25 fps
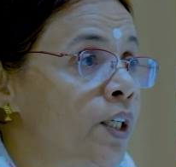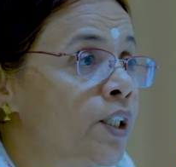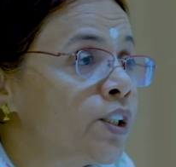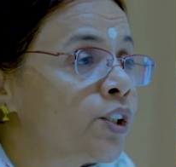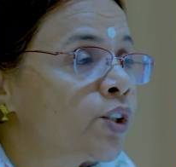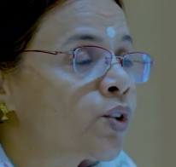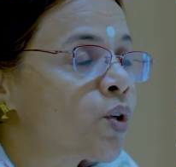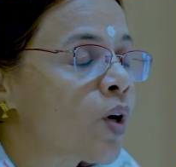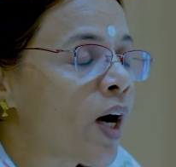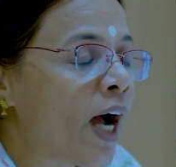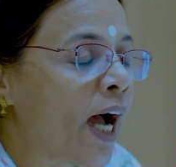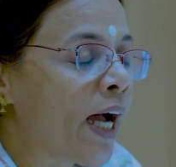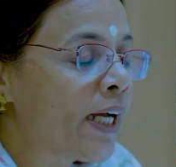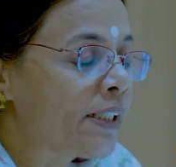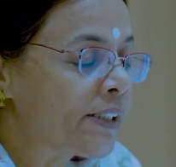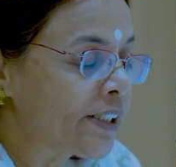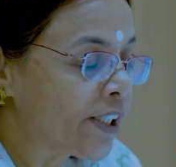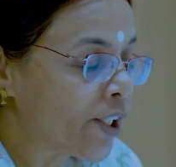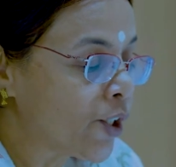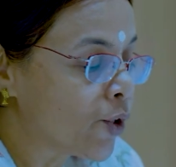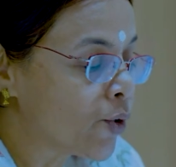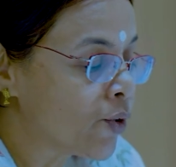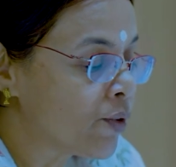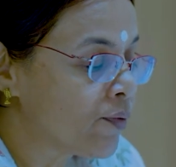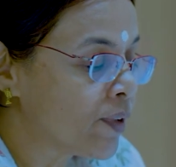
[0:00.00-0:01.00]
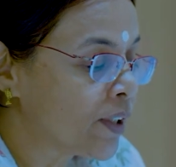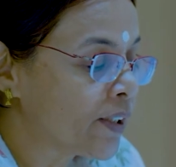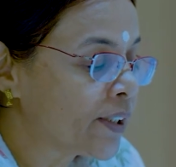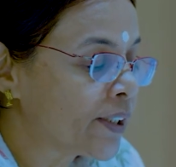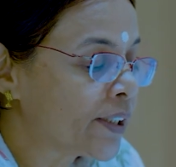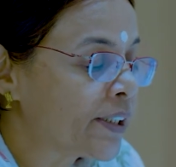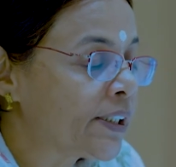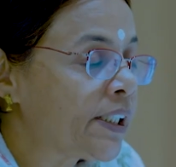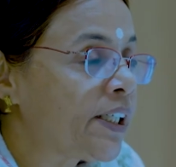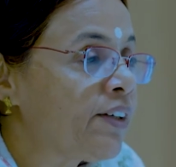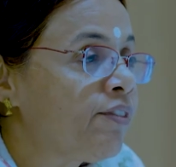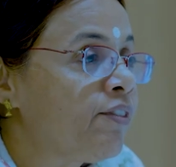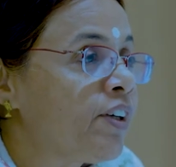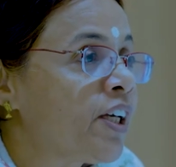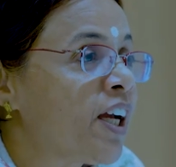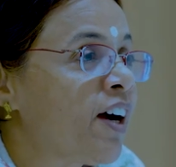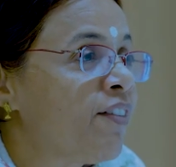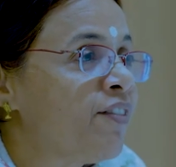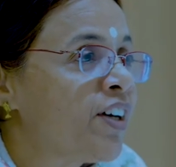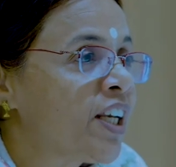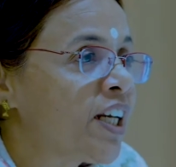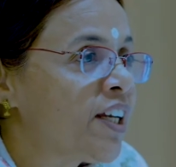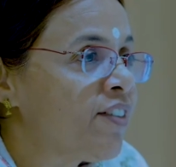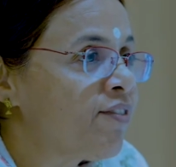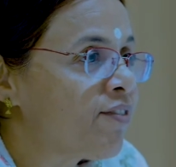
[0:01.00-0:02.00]
So as a university, we are
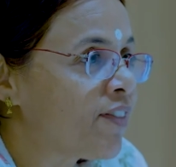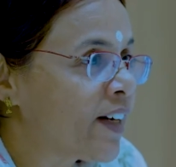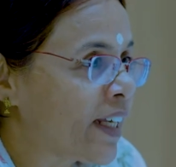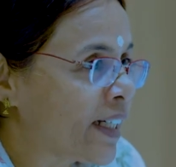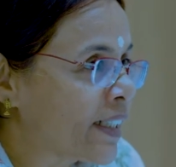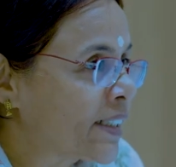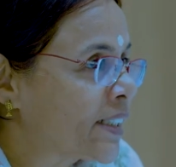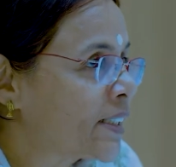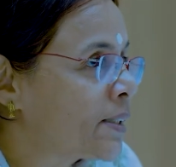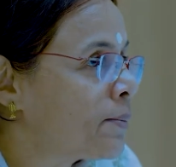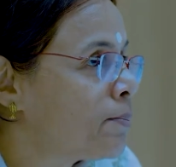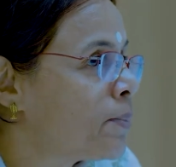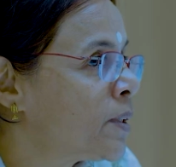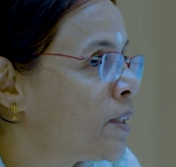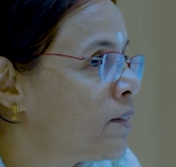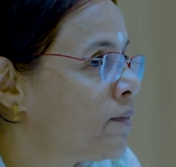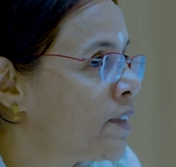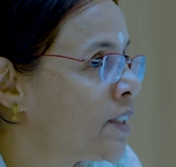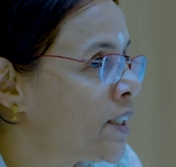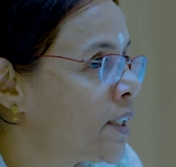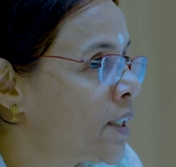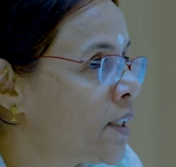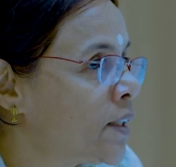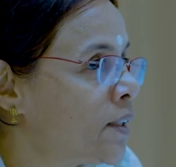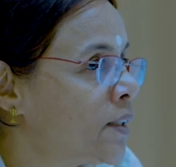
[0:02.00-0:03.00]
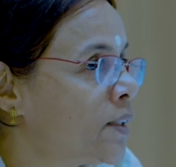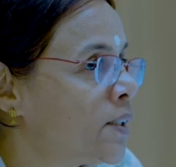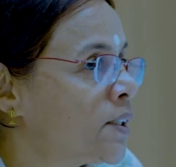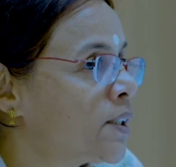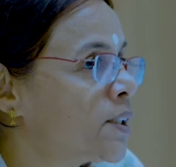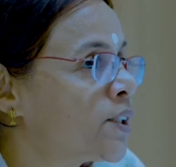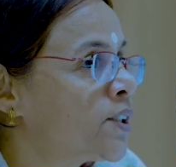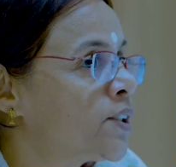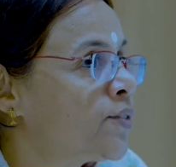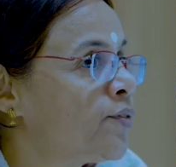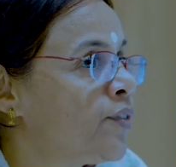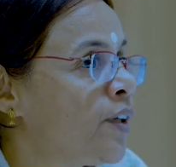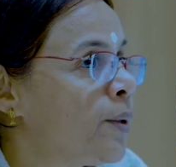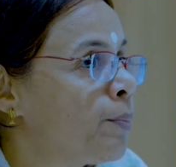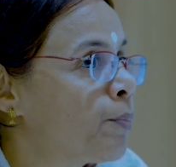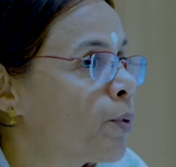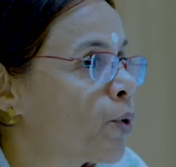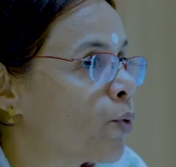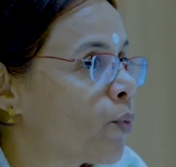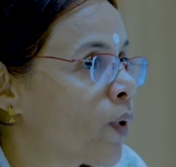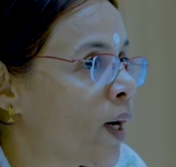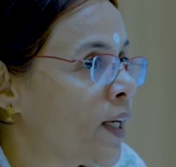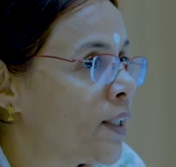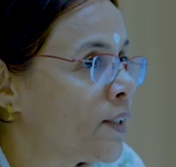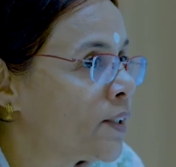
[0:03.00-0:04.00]
very flexible with girls. We
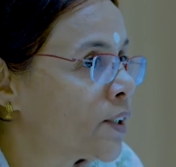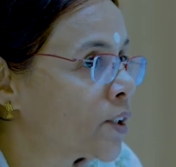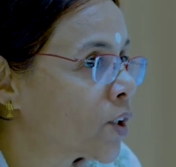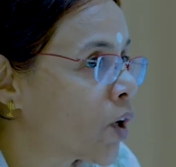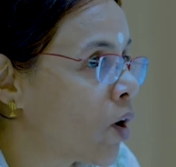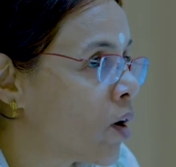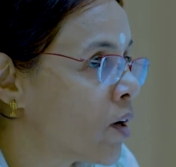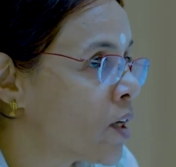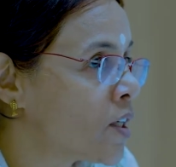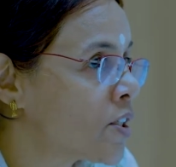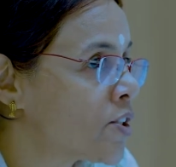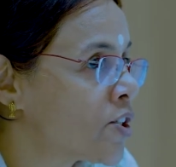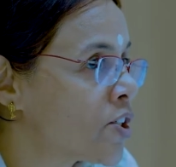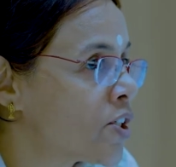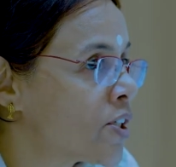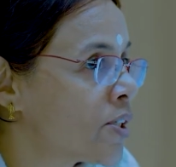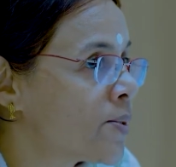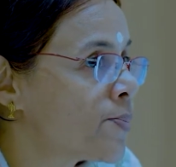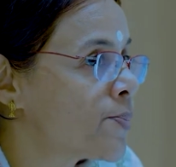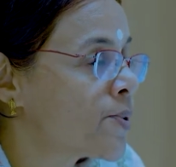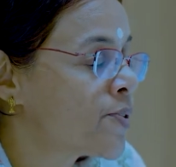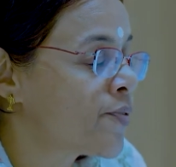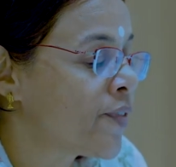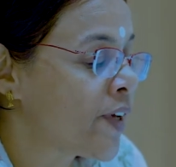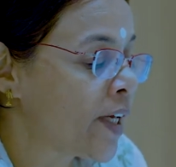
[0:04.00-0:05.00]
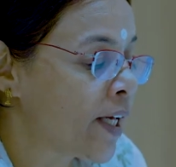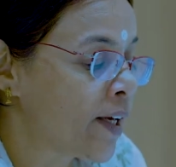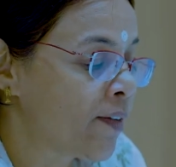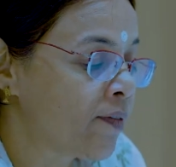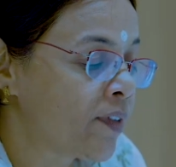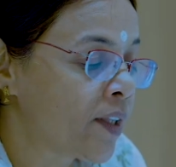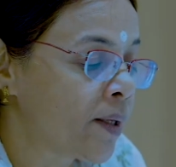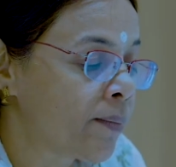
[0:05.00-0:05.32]
provide scholarships, we give